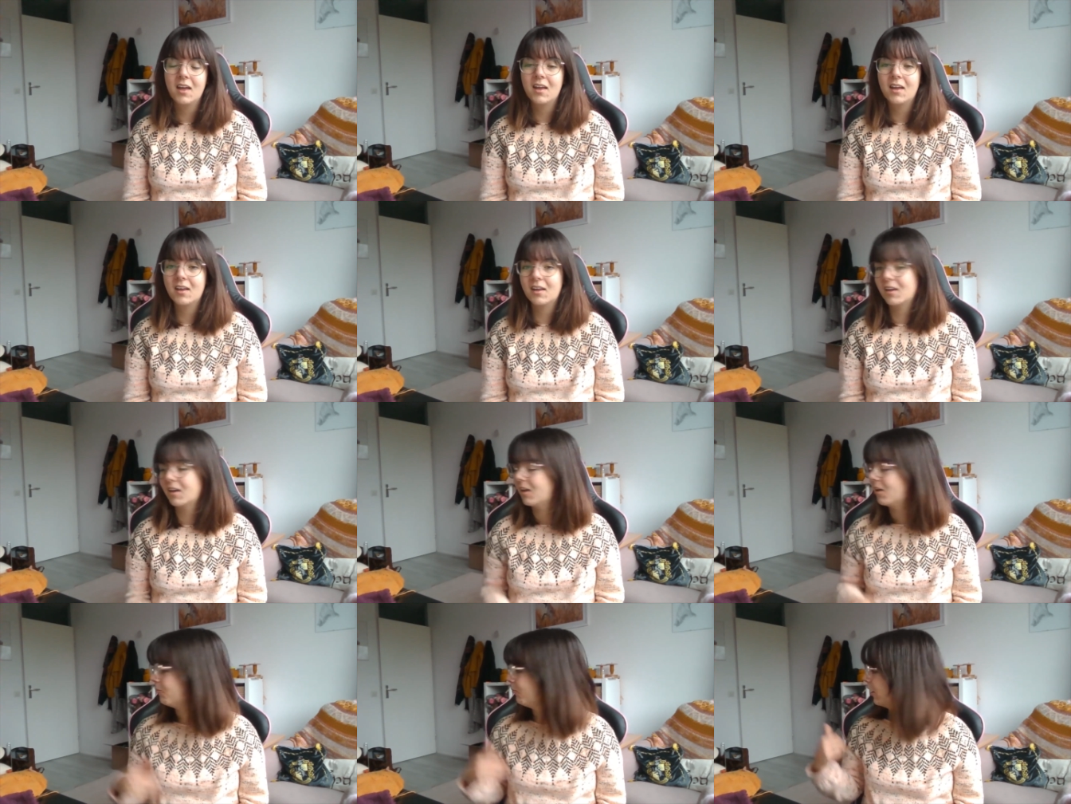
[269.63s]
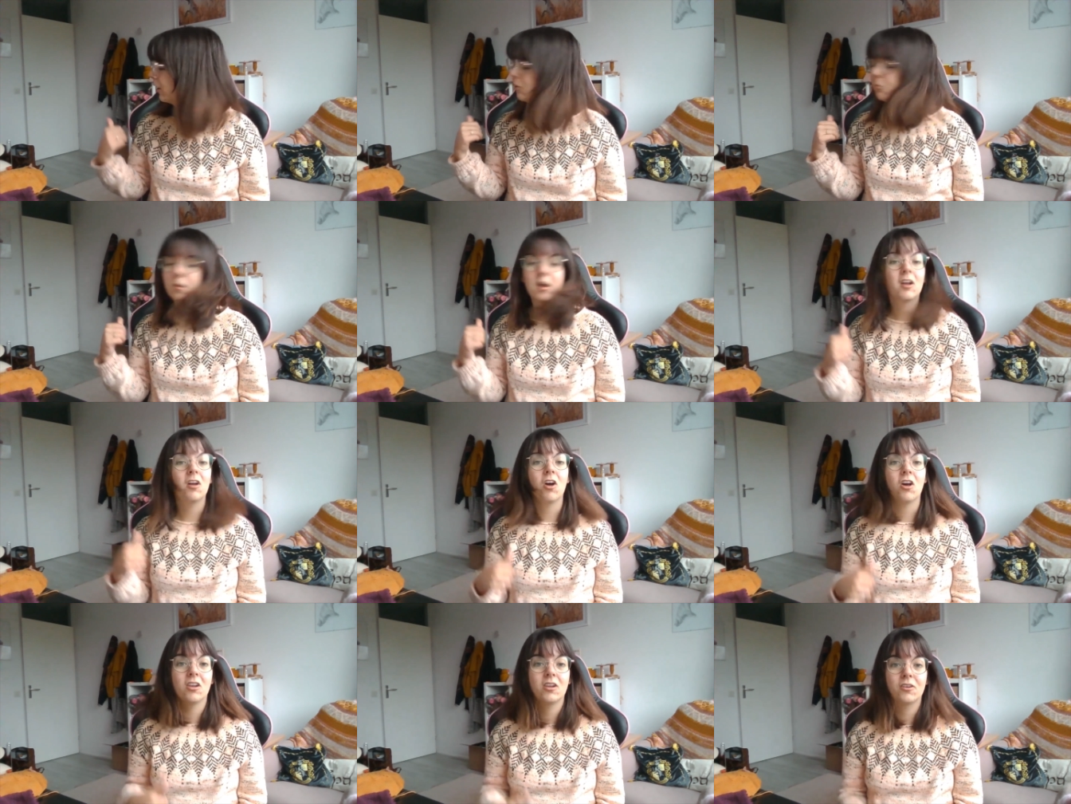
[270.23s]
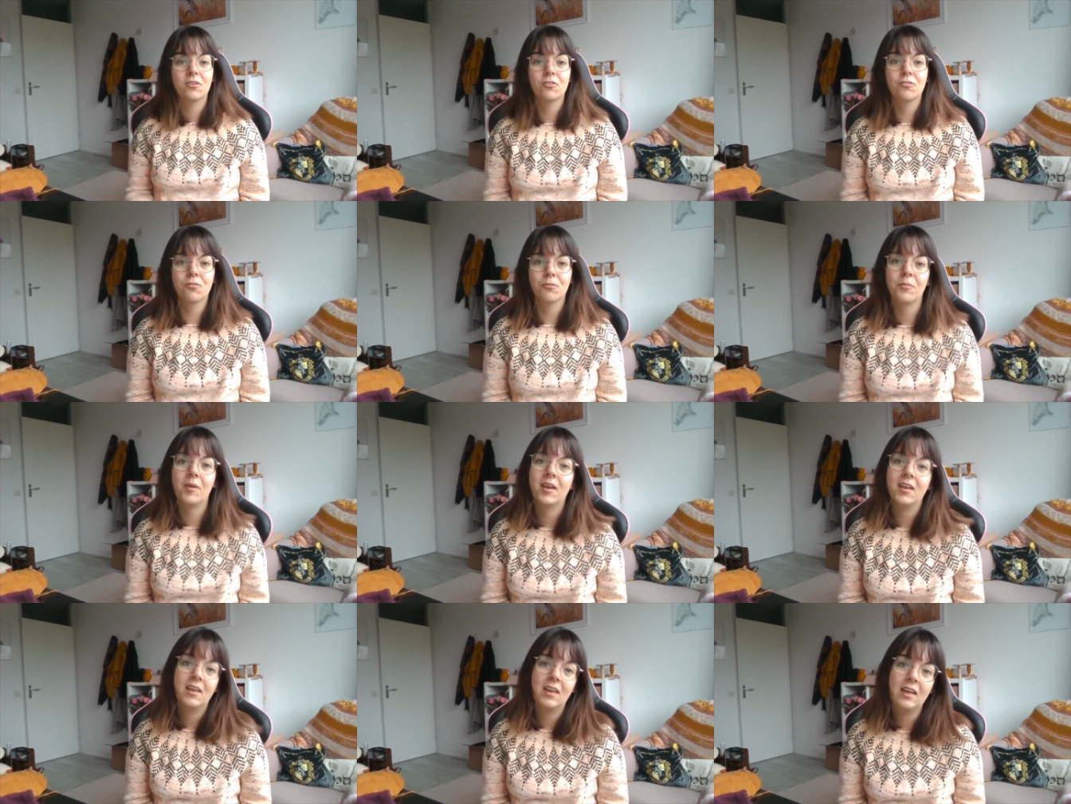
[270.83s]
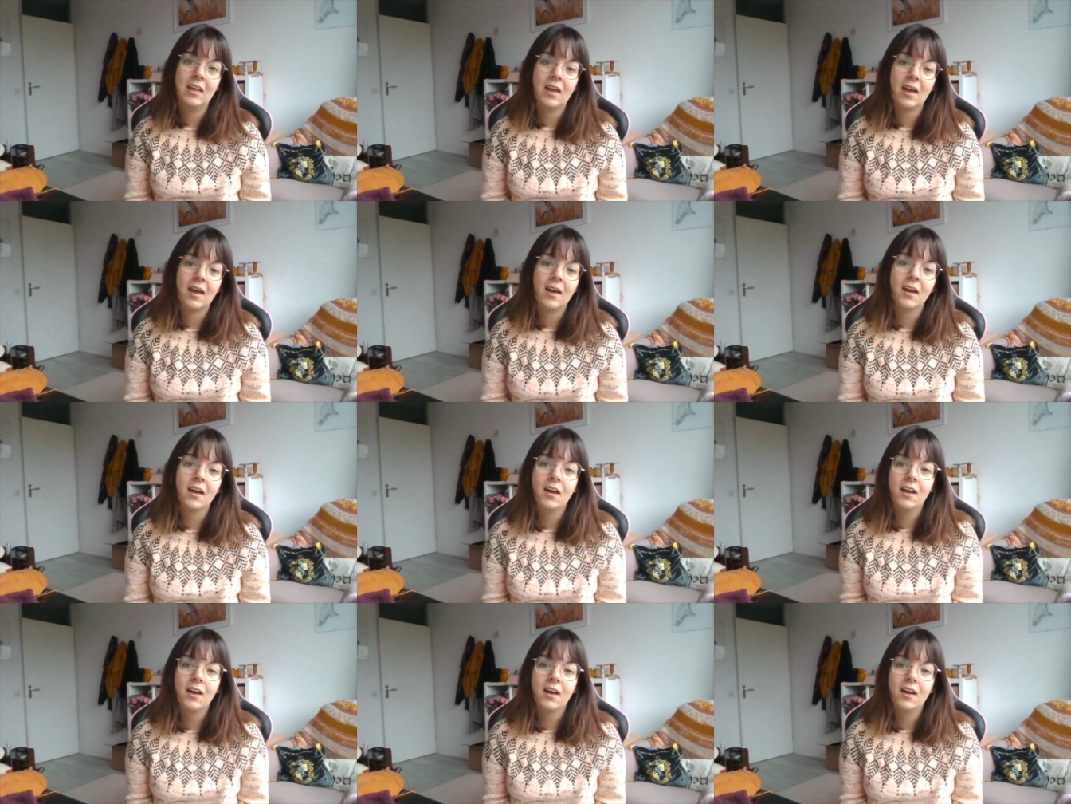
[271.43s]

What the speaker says: my Colox from IKEA.